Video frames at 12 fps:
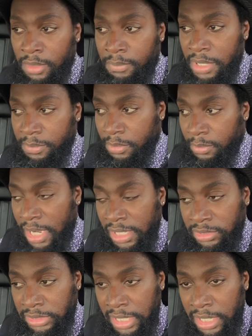People
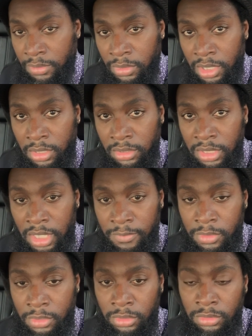might say, well, if
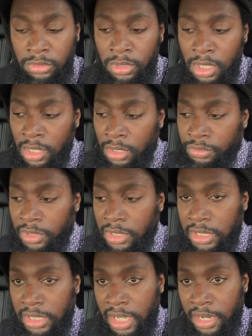you
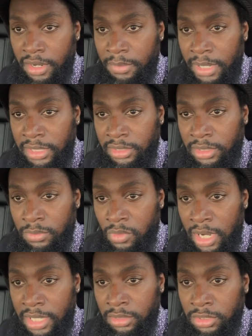really care about them,
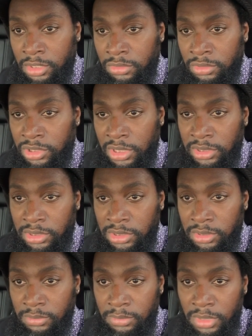why don't you just
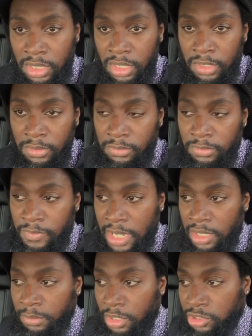
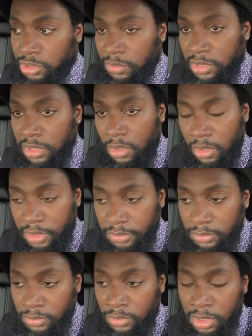file a motion with the court?
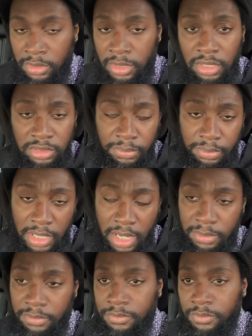Well, here's the
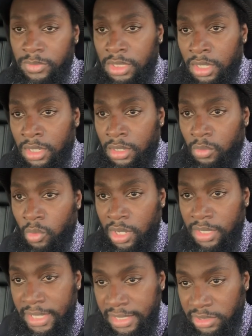problem.
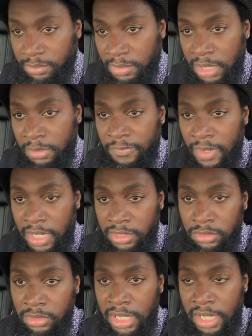One, that doesn't make me a
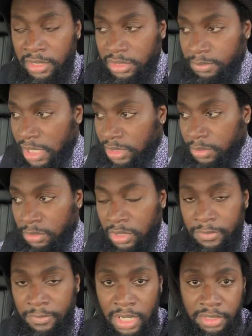father who cares, it makes me a
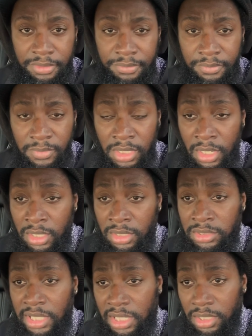weak father.
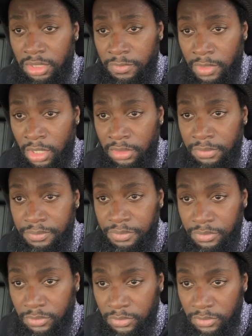Second of all,
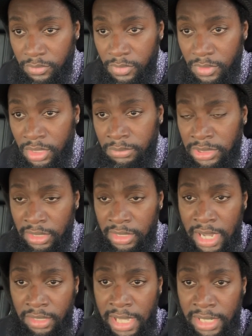I'll tell you
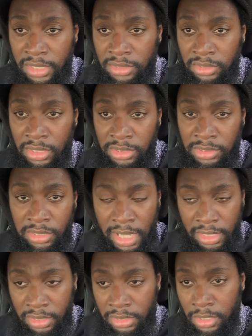how that is
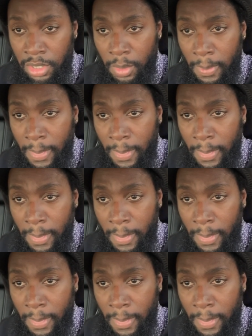likely to go.